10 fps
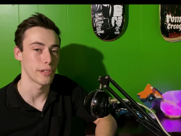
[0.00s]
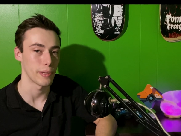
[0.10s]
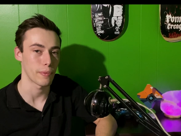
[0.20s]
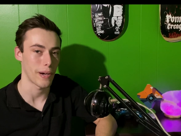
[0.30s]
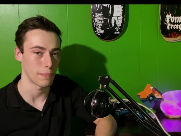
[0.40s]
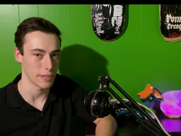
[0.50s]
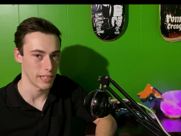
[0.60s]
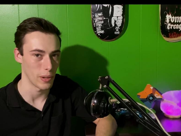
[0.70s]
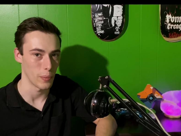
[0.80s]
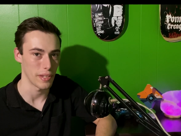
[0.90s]
for you to probably
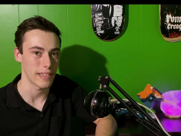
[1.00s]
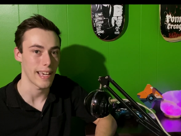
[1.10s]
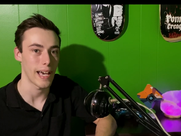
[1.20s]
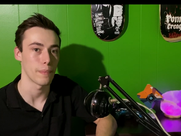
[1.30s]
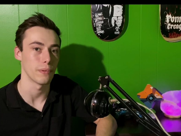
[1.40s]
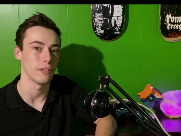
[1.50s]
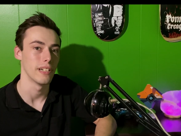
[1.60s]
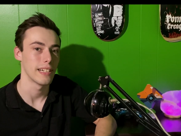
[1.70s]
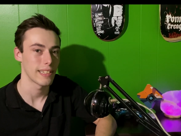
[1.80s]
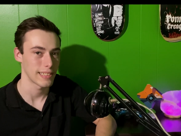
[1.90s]
go with the Apple
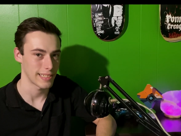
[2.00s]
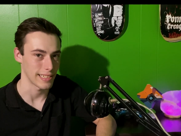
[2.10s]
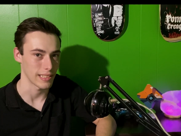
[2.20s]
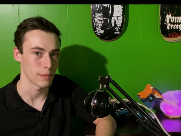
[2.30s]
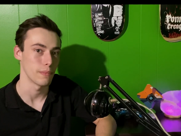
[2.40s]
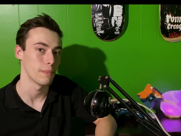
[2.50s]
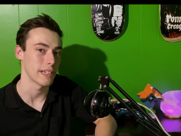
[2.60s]
system,